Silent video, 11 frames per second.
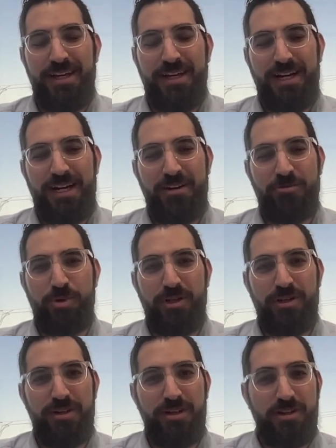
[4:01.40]
I've been
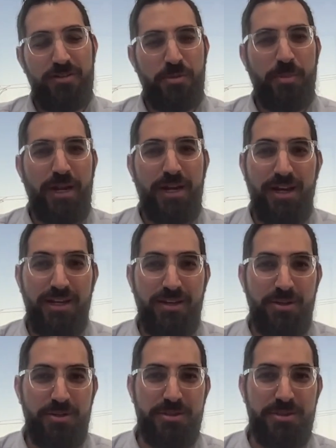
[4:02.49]
here for about 9
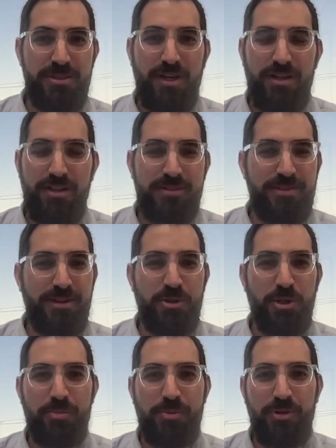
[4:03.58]
years in Dallas. I grew
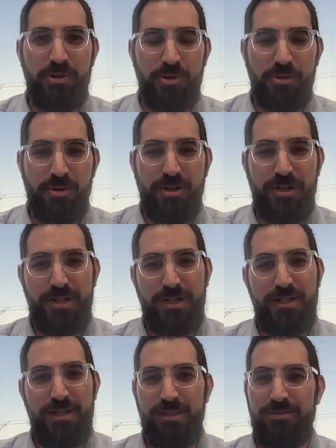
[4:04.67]
up in New York.
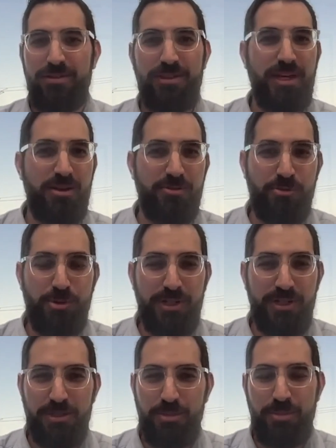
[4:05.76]
Lived in California a
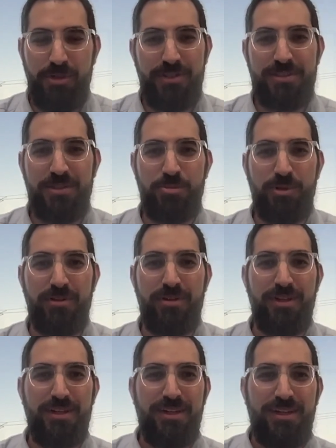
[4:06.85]
little bit. So I've been
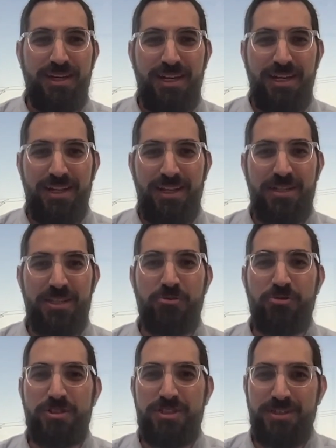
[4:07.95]
in a lot of
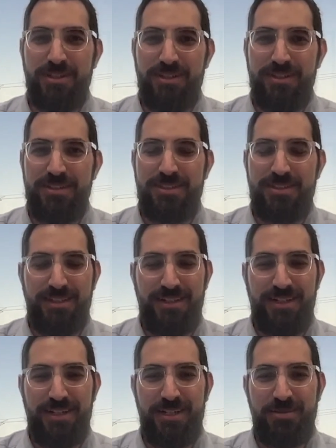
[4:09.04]
different cities.
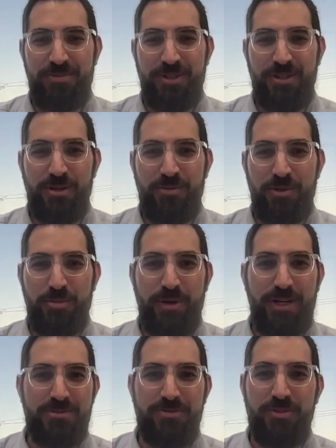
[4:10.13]
Over the
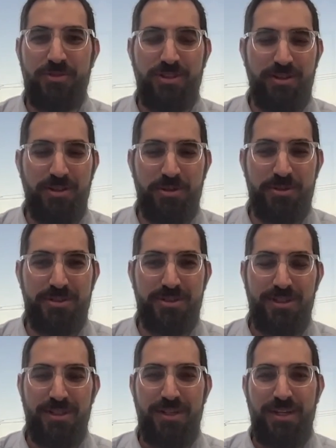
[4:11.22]
past 15 years,
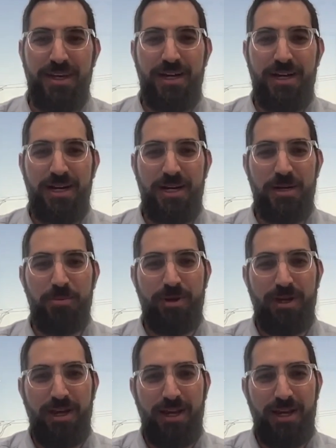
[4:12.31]

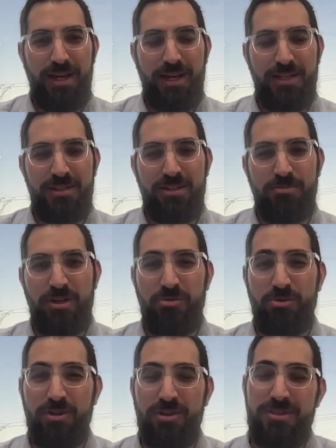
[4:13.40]
and been in
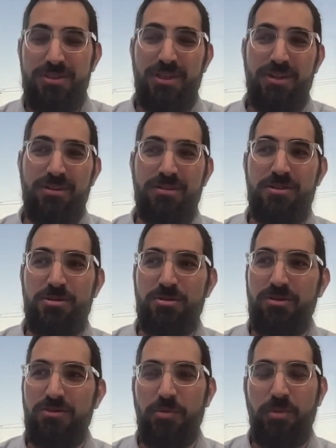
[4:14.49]
real estate
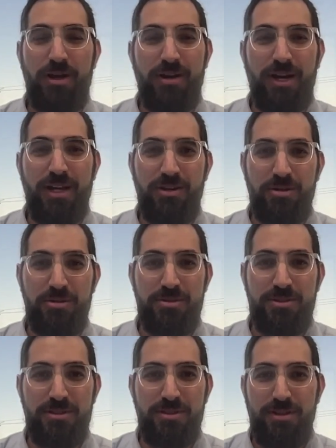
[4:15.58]
industry for about 9 years.